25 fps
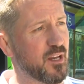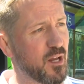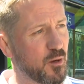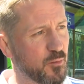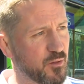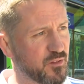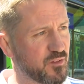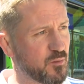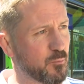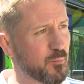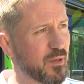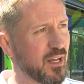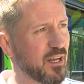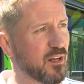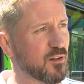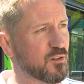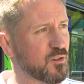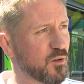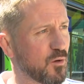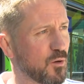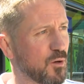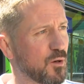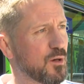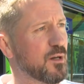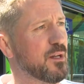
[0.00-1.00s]
Now he's in
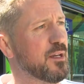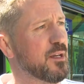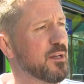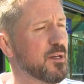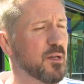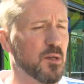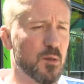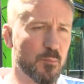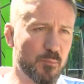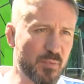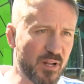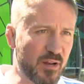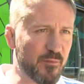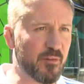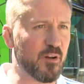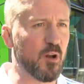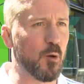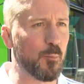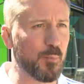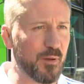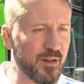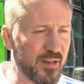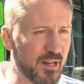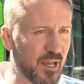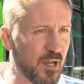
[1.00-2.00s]
Bellator. Bit of an
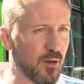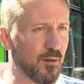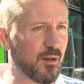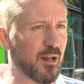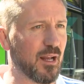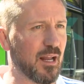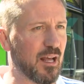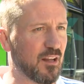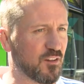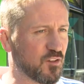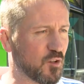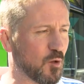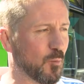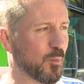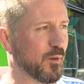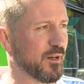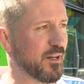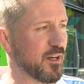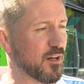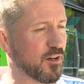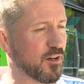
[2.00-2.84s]
up and down the last couple of